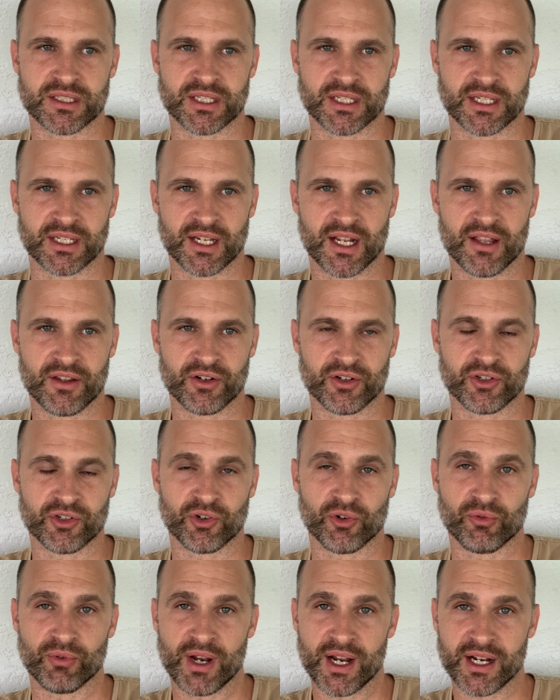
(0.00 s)
together
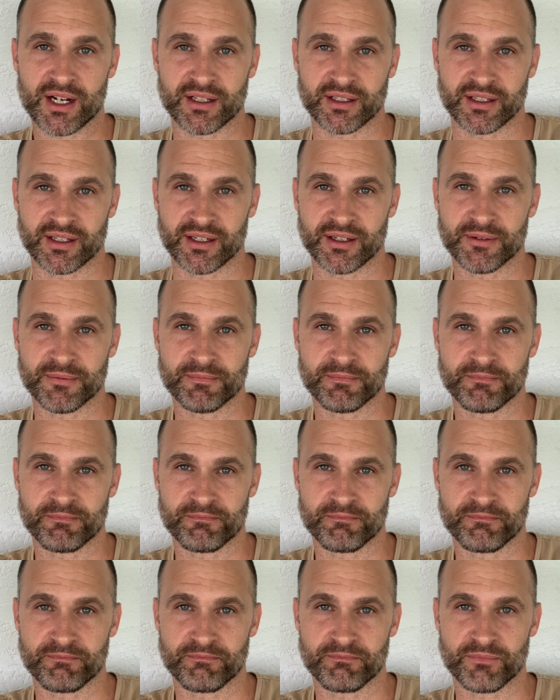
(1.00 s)
correctly,
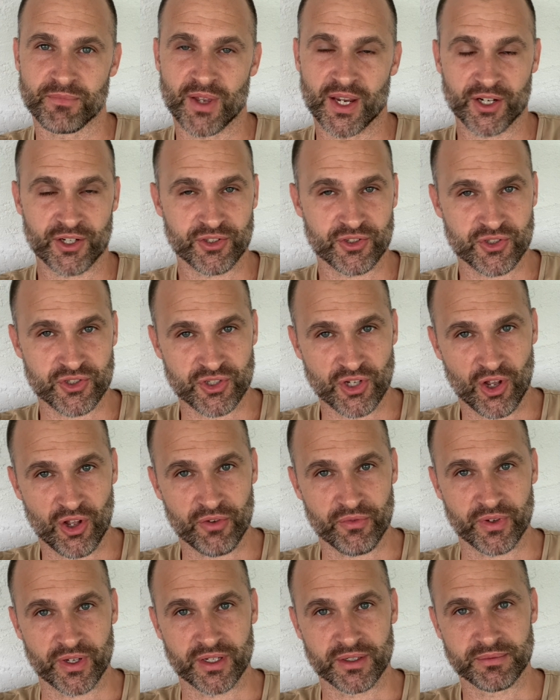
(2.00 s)
I could
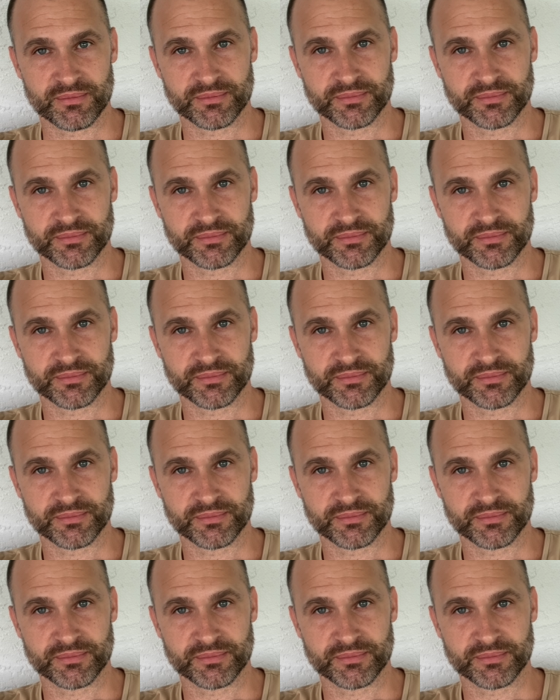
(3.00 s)
solve it.